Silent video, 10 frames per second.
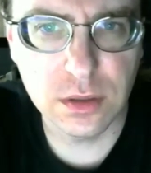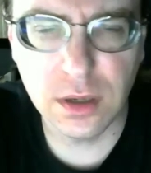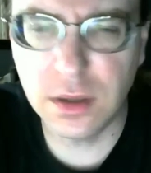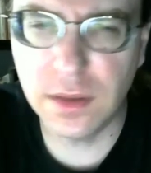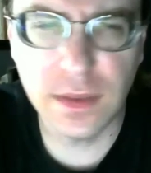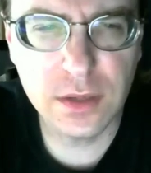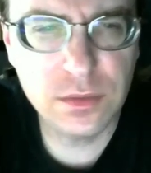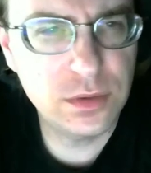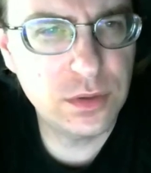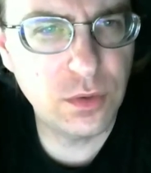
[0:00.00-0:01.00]
and, and that's
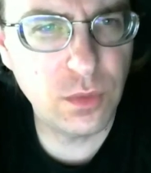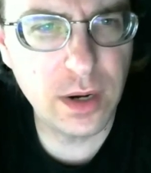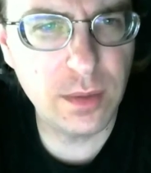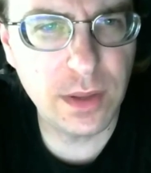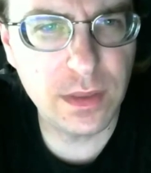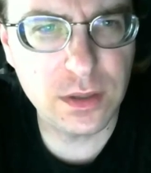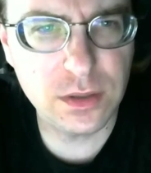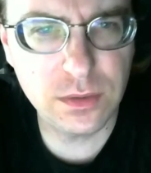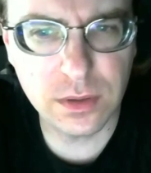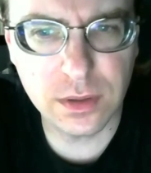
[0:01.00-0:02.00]
what's so great about that
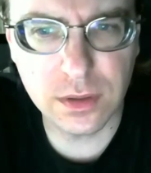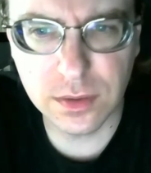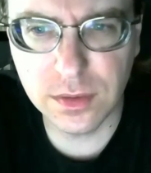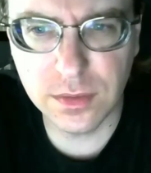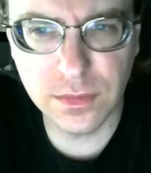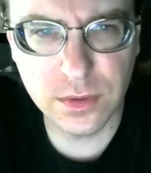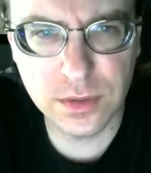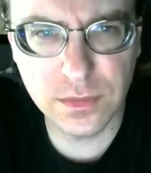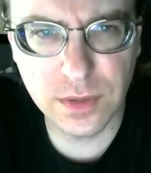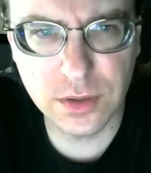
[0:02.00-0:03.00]
story, uh, the first
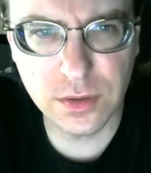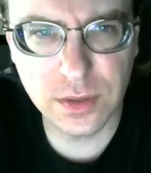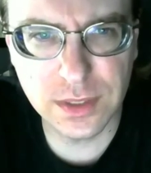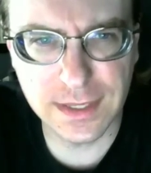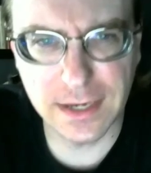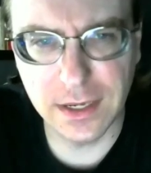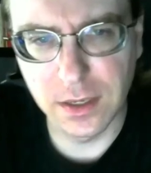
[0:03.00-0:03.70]
Avenger, is that